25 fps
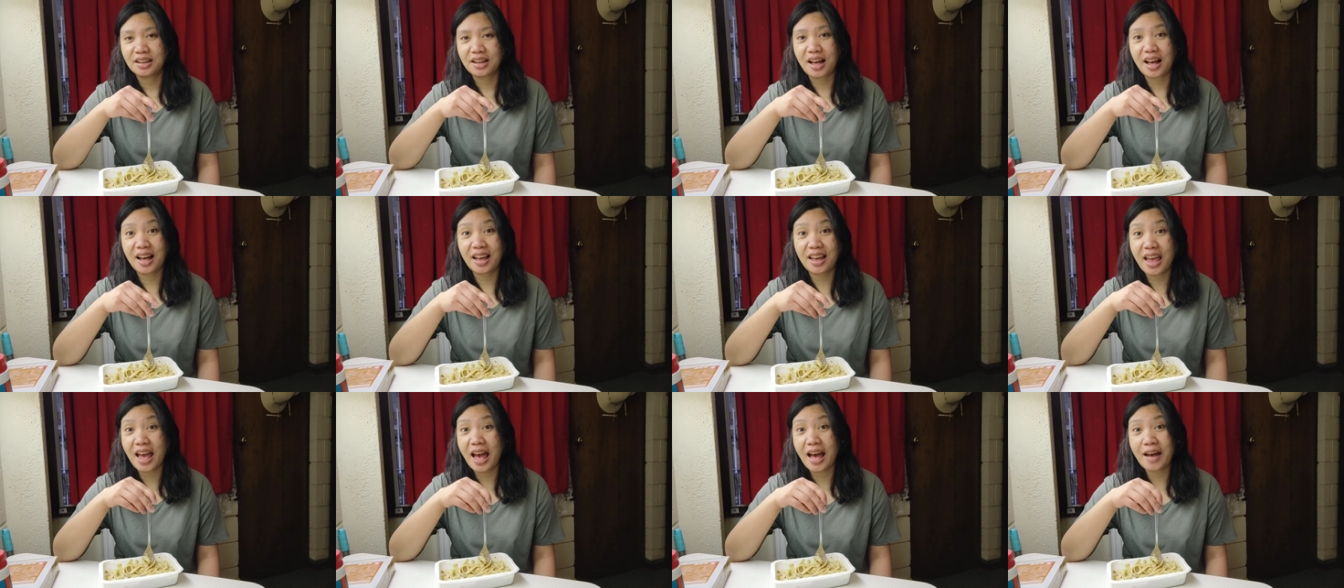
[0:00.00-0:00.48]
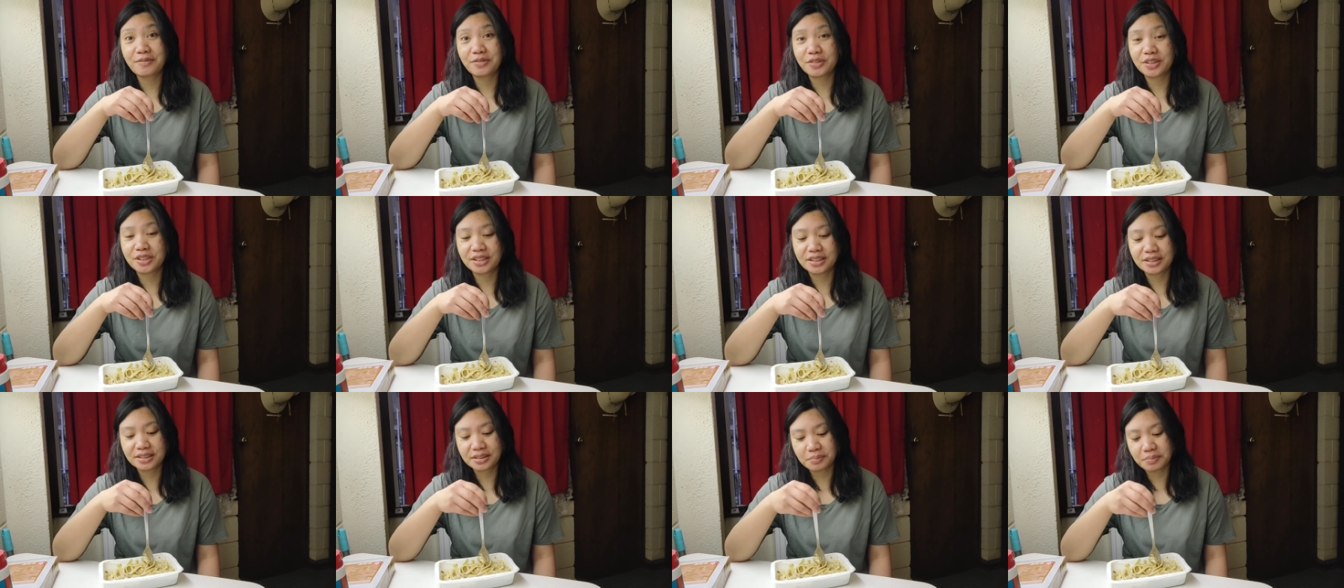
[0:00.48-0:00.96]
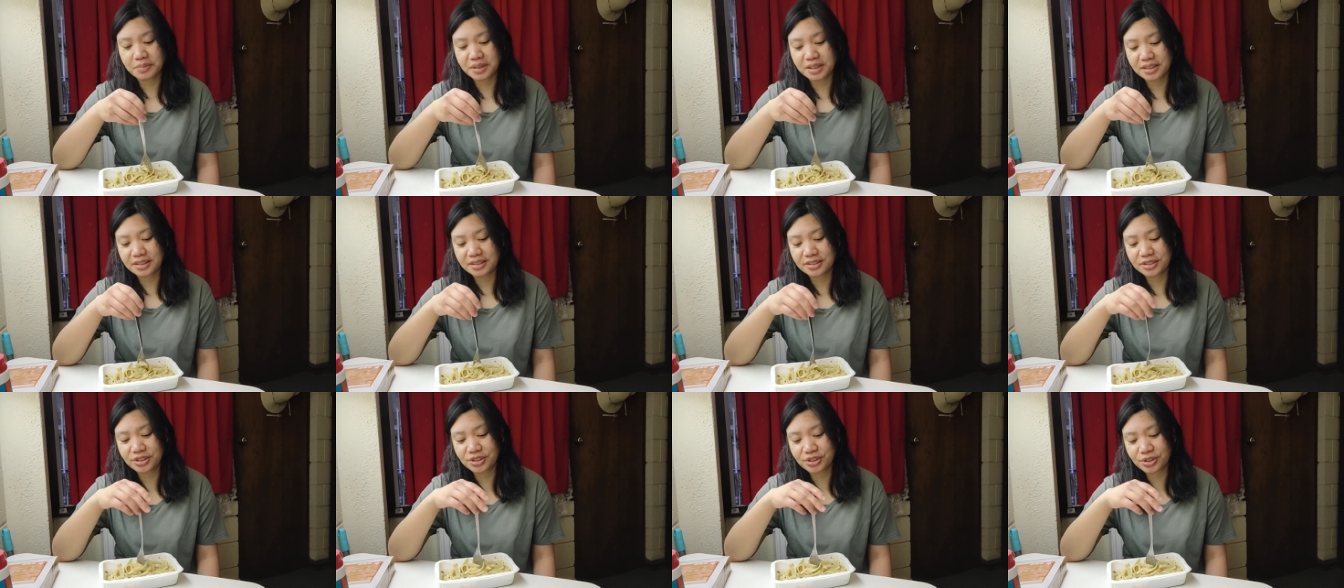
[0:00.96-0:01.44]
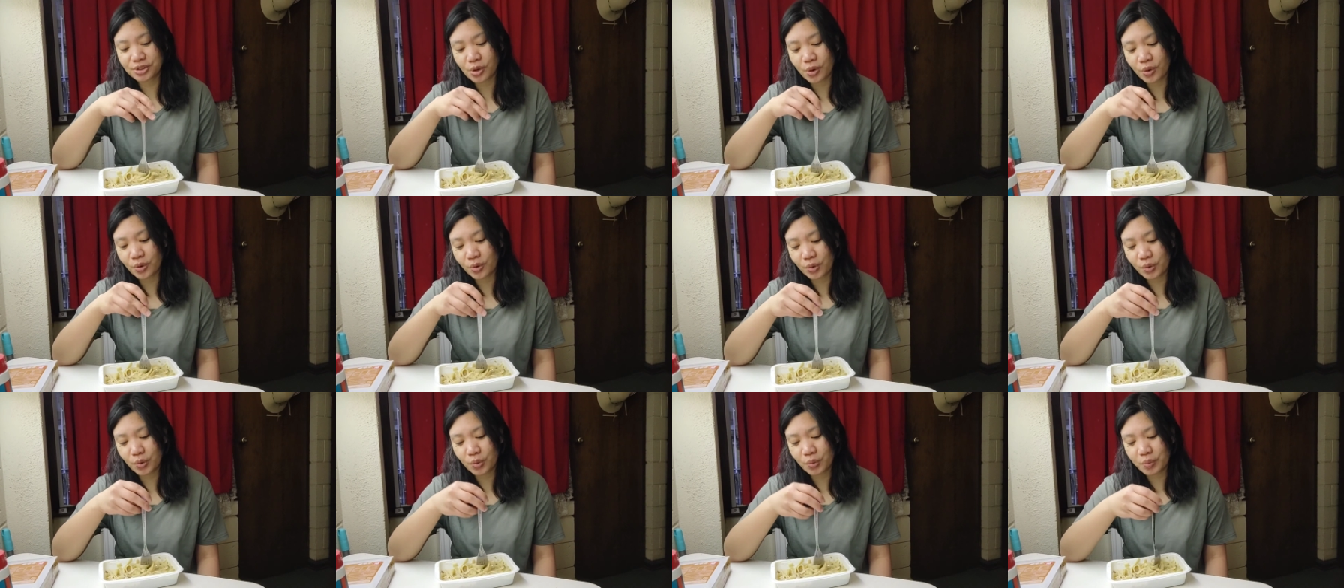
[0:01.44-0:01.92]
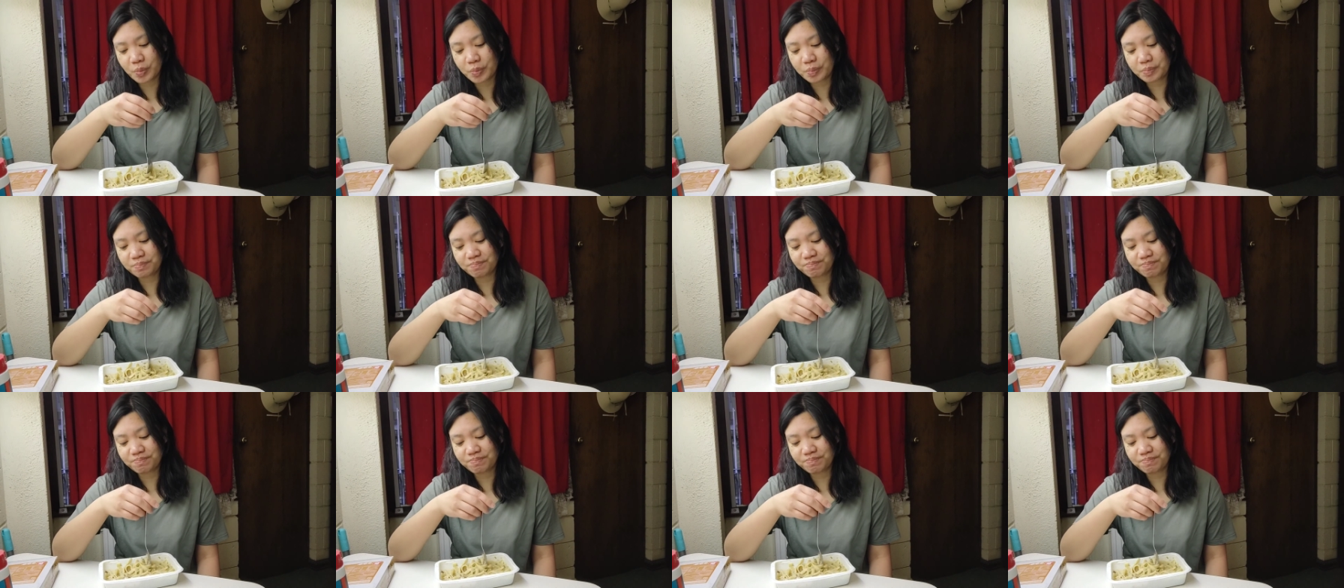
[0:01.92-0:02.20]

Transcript: I haven't been so